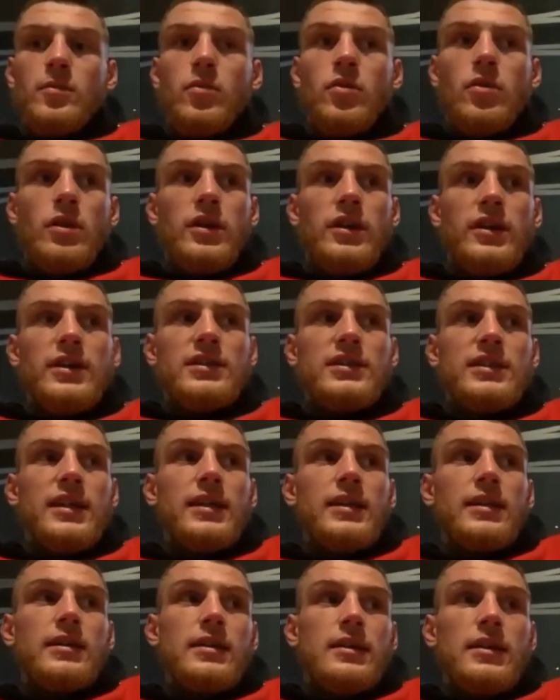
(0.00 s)
But like I
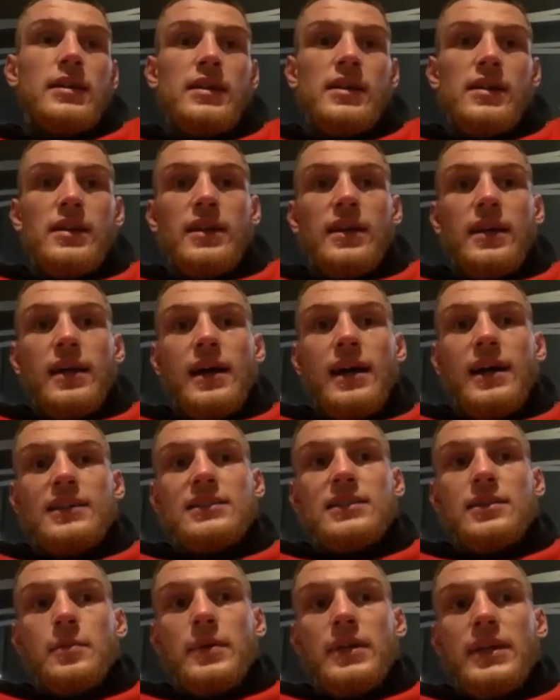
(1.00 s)
said, it has
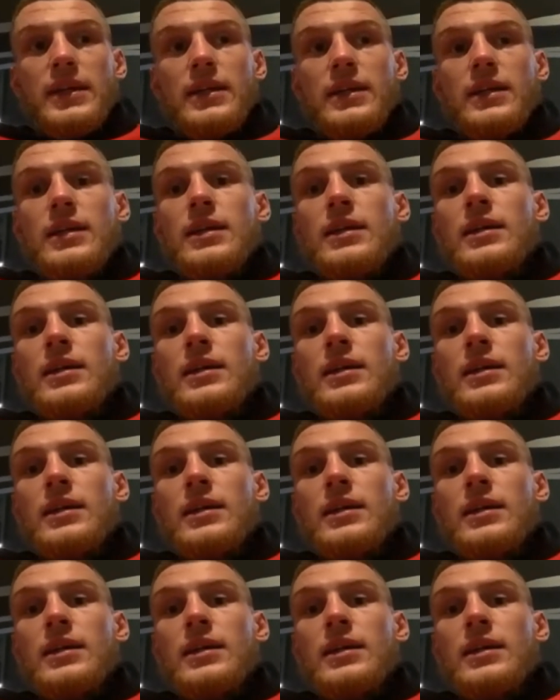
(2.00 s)
to be